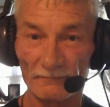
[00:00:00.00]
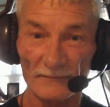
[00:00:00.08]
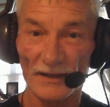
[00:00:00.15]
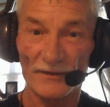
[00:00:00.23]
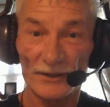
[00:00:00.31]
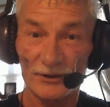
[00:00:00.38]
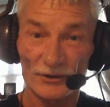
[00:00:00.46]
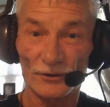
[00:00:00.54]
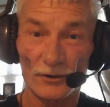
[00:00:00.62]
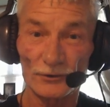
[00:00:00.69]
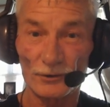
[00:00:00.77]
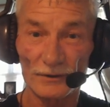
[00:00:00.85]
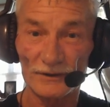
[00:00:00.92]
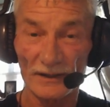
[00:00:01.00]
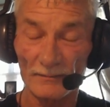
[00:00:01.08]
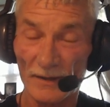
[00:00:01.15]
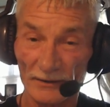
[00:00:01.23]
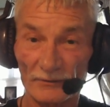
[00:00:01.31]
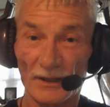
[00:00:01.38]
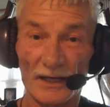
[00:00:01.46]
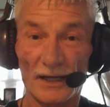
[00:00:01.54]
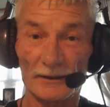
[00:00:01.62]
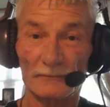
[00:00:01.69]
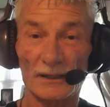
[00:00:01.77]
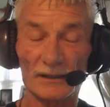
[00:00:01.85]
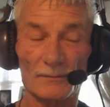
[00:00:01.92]
I think you should all do the same. I
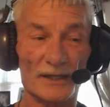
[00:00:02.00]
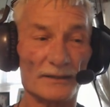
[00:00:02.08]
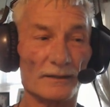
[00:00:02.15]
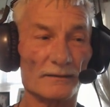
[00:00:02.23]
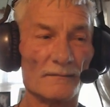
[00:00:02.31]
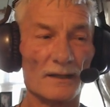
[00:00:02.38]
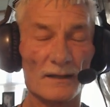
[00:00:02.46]
highly recommend it.